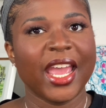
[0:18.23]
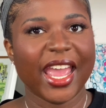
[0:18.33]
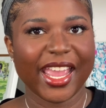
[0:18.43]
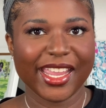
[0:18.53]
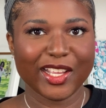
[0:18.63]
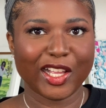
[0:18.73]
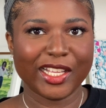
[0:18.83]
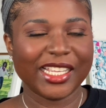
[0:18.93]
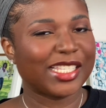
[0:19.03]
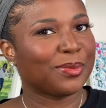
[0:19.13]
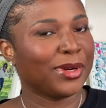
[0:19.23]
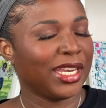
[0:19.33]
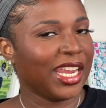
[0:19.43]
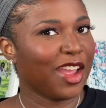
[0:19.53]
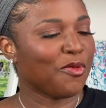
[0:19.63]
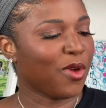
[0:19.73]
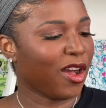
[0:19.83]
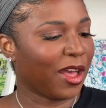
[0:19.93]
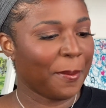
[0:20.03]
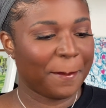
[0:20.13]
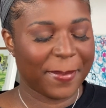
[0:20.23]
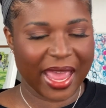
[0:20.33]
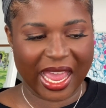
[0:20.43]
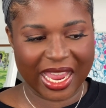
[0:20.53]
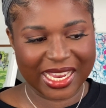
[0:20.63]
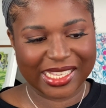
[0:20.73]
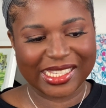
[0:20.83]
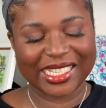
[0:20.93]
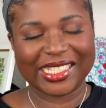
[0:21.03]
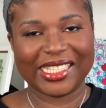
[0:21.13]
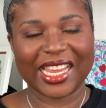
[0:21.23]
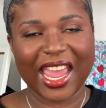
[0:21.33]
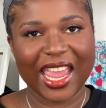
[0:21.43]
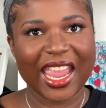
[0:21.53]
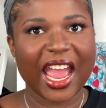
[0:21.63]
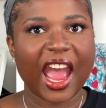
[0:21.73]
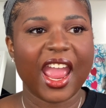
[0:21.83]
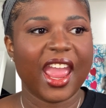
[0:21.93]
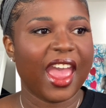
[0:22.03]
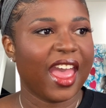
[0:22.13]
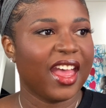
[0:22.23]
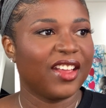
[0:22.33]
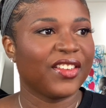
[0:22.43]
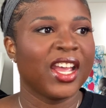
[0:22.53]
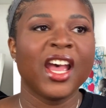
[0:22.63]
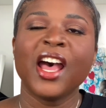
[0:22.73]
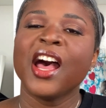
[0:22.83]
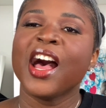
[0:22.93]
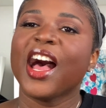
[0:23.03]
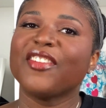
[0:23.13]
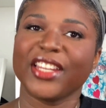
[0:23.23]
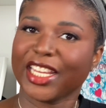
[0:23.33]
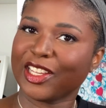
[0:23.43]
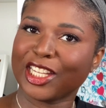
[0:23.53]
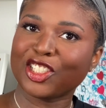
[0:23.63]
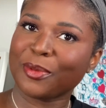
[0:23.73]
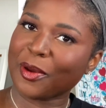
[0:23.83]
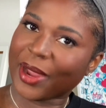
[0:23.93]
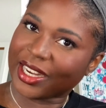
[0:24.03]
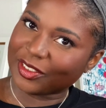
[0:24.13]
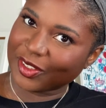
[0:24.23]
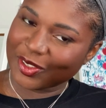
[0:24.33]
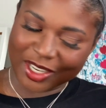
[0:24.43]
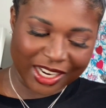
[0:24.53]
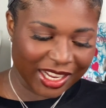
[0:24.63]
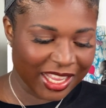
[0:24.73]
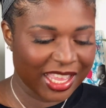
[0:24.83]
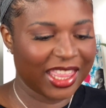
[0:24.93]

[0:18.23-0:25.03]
Hey y'all, it's Brittany and welcome back. Today I have a video that you've been waiting for.